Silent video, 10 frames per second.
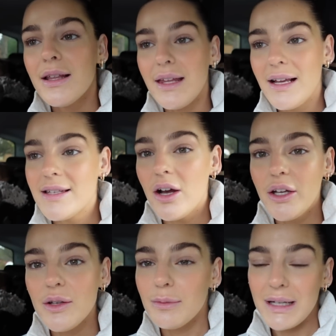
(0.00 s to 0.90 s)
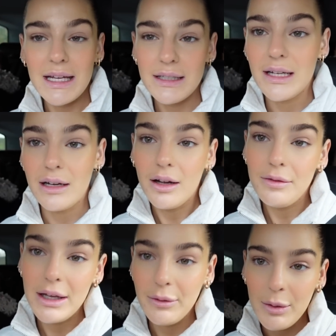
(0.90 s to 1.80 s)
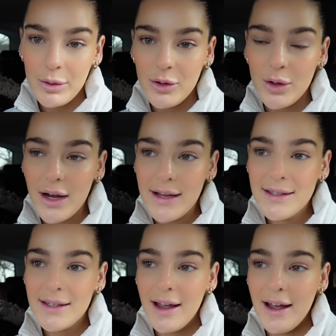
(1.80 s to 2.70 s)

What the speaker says: things that I use in my day-to-day life anyway with you guys,